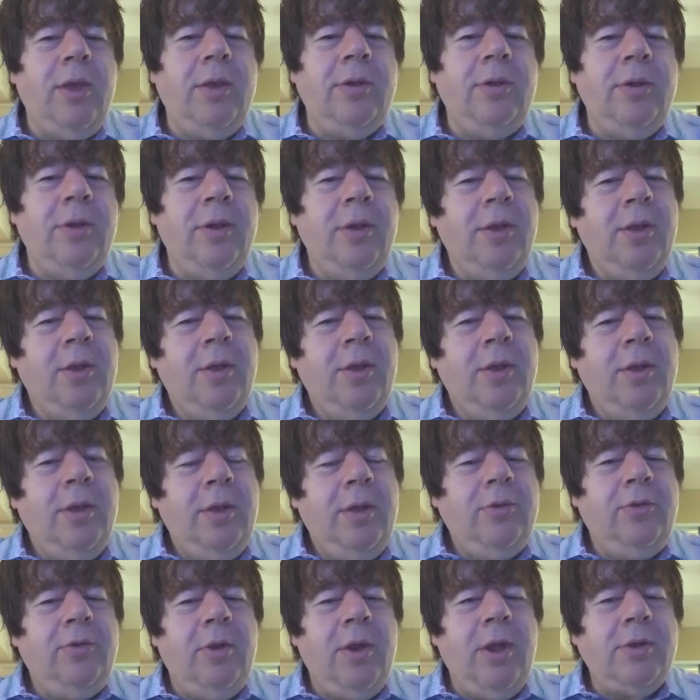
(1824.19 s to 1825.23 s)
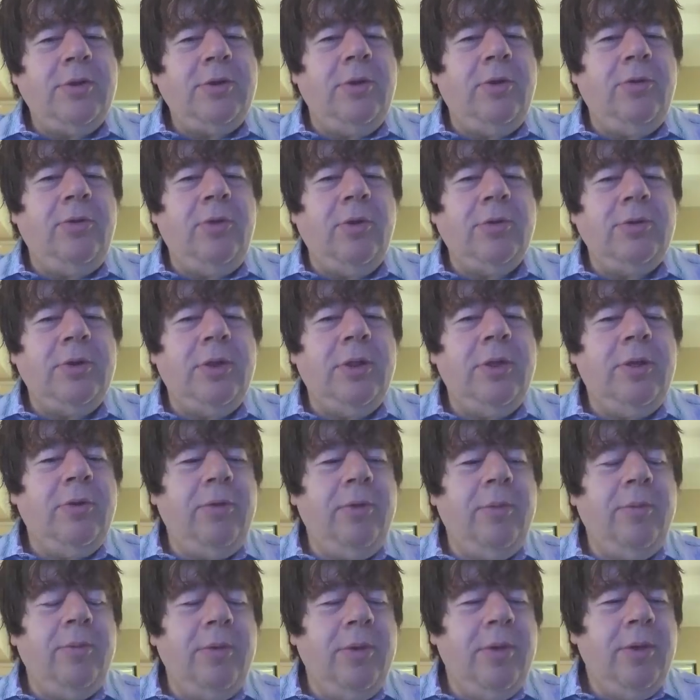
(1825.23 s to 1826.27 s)
then international
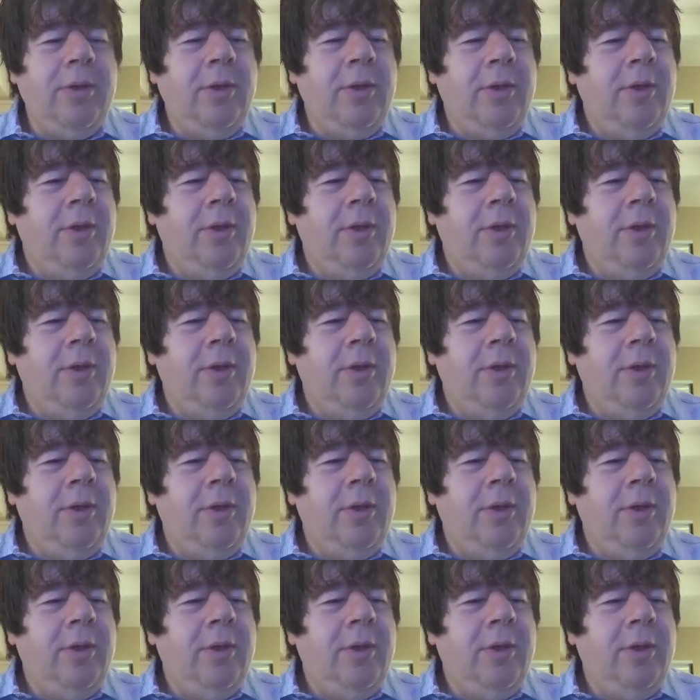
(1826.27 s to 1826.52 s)
socialism,